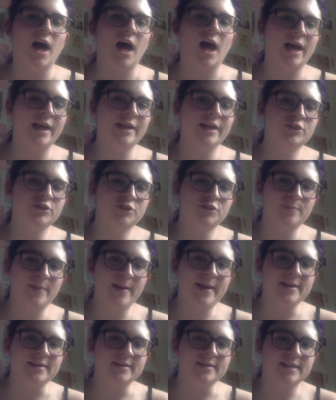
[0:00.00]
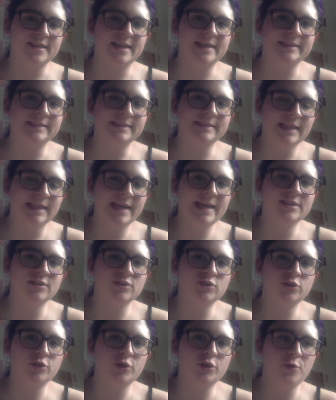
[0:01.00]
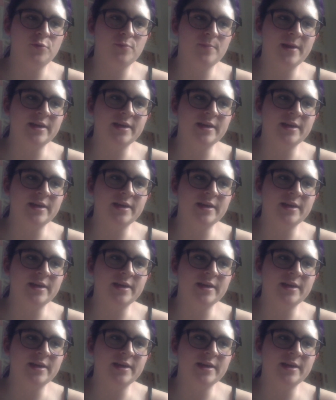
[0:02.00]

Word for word: I just spent at least two